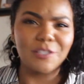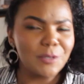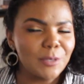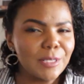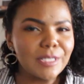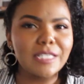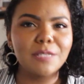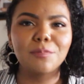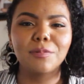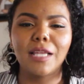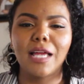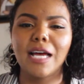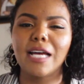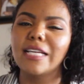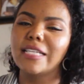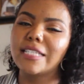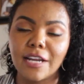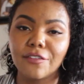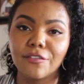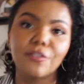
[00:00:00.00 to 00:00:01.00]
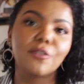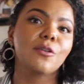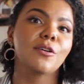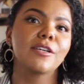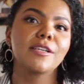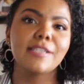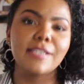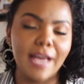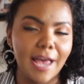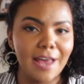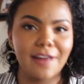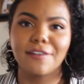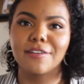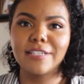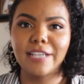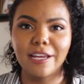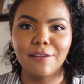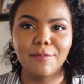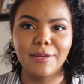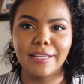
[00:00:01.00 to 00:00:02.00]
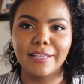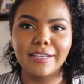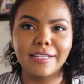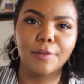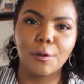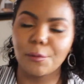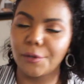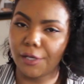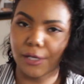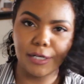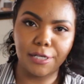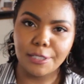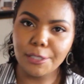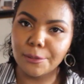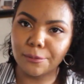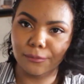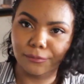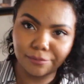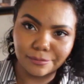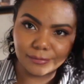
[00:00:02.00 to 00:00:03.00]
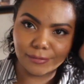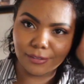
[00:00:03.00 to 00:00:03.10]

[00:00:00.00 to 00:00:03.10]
School supplies, and of course, entertainment. What are you gonna do